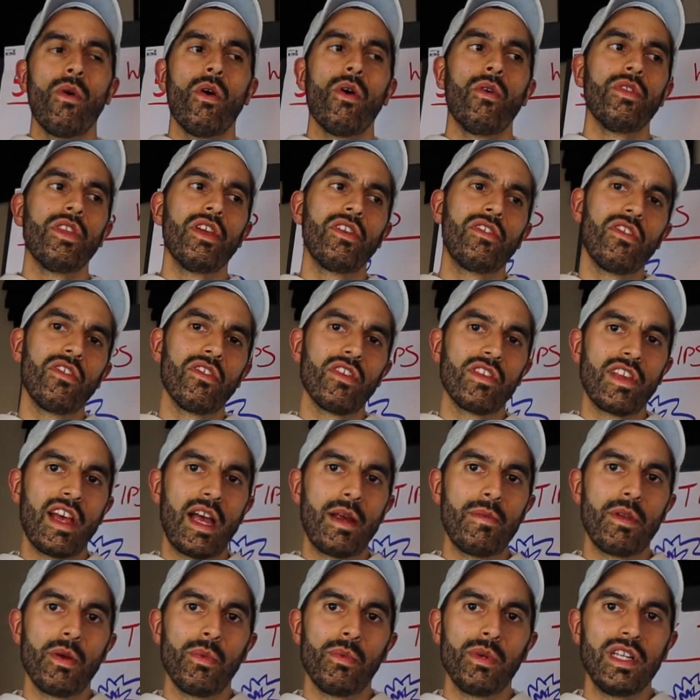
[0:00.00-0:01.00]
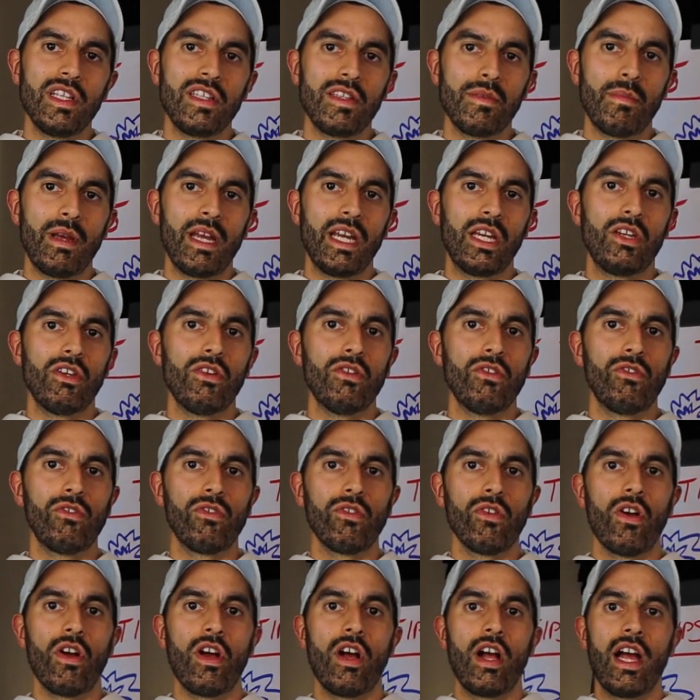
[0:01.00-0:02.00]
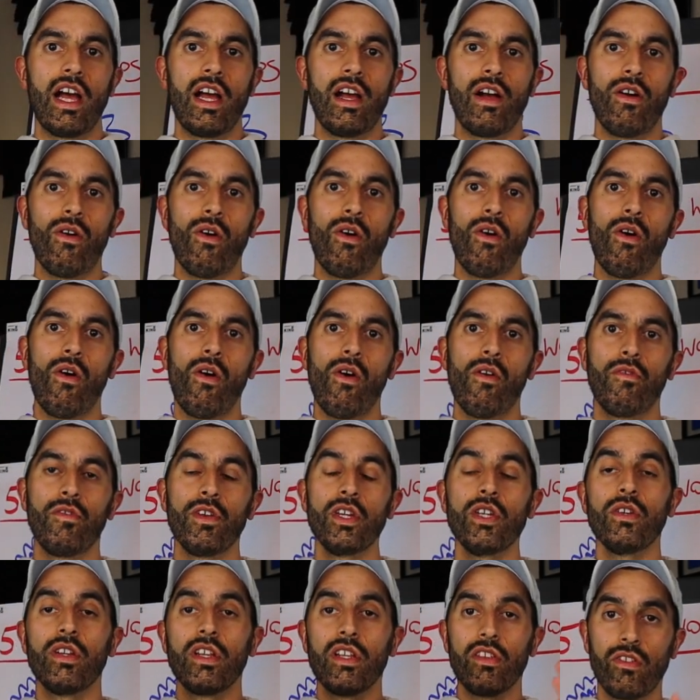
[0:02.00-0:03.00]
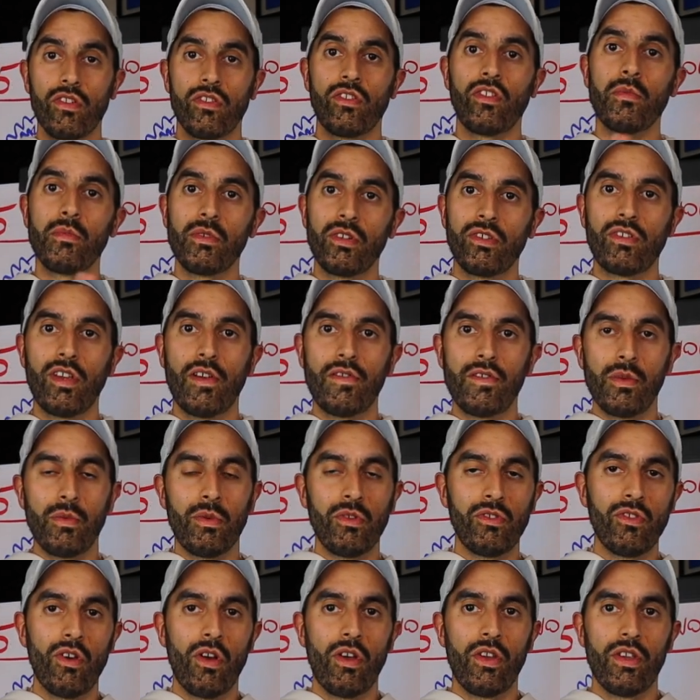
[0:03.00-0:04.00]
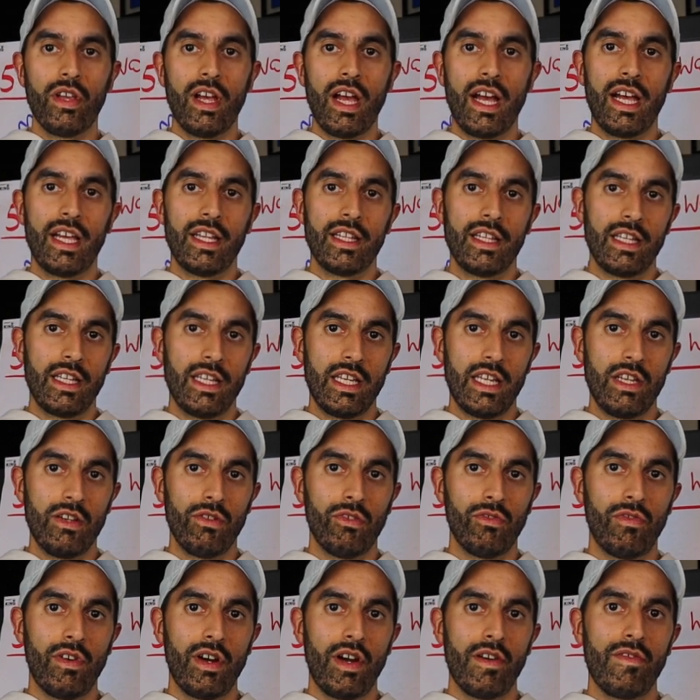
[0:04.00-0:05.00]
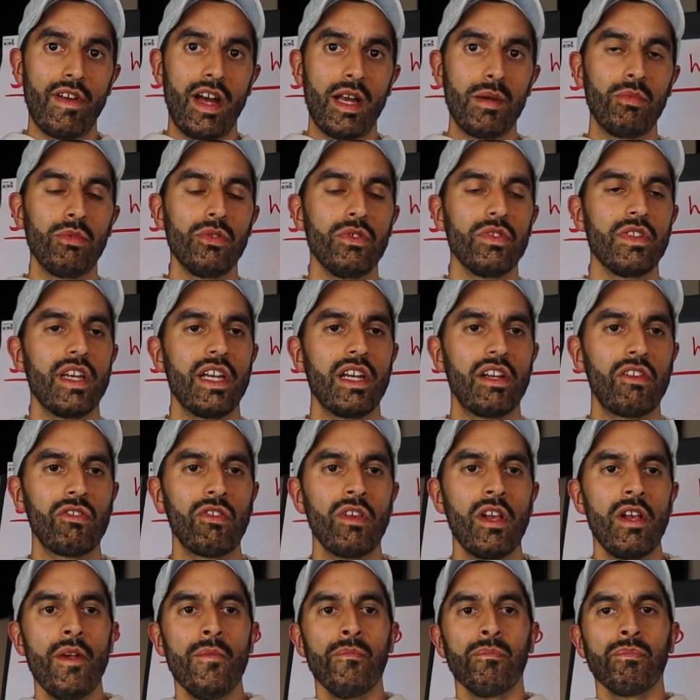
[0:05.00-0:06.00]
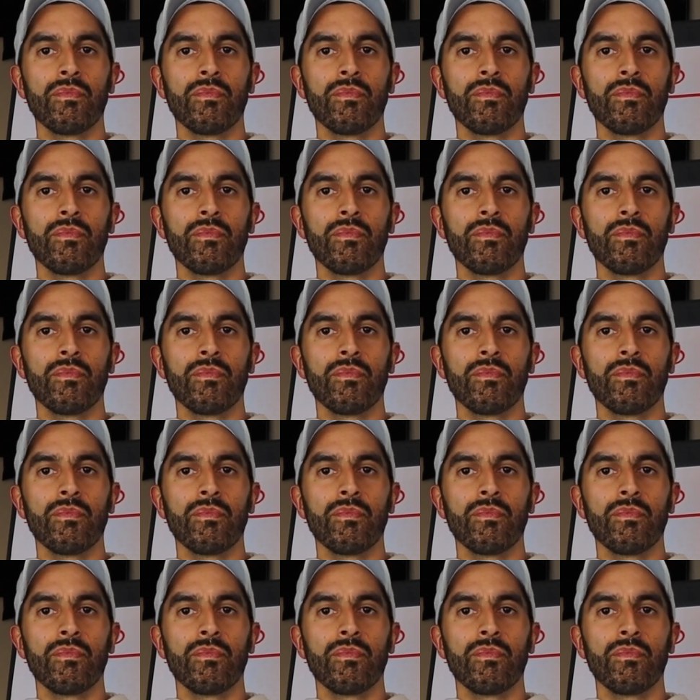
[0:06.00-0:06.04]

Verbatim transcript: Well, this is a time that we need to make use uh, of, you know, it's similar stuff that we saw at, in those verified blue ticks.